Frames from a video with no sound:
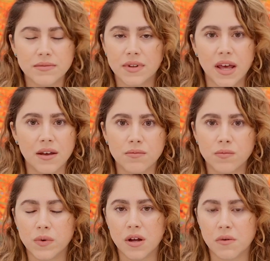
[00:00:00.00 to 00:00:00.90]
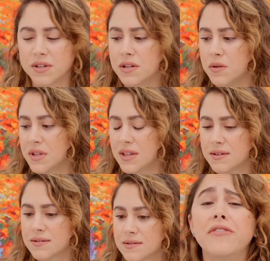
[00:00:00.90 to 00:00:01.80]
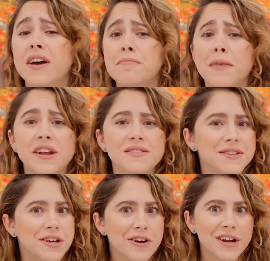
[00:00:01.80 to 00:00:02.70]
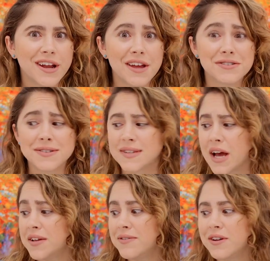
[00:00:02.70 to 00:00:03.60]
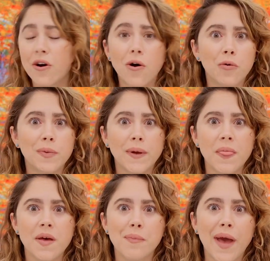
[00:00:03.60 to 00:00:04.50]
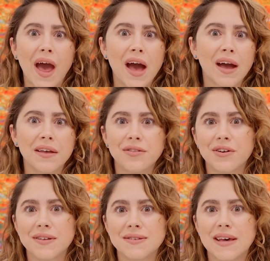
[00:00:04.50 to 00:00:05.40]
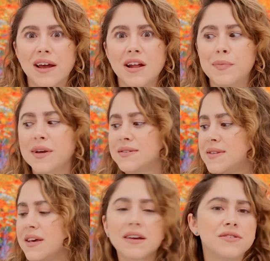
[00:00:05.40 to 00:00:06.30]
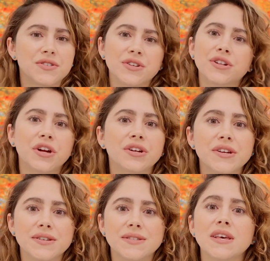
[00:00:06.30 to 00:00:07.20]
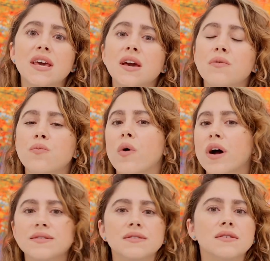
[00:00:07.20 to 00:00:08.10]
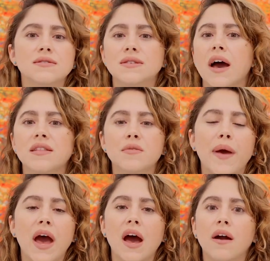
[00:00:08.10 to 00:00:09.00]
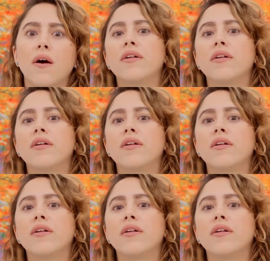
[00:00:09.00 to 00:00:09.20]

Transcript: Like, we know what to do with this. I've had many security agents not even open the bag and look inside it because they can just clearly see what's inside the bag.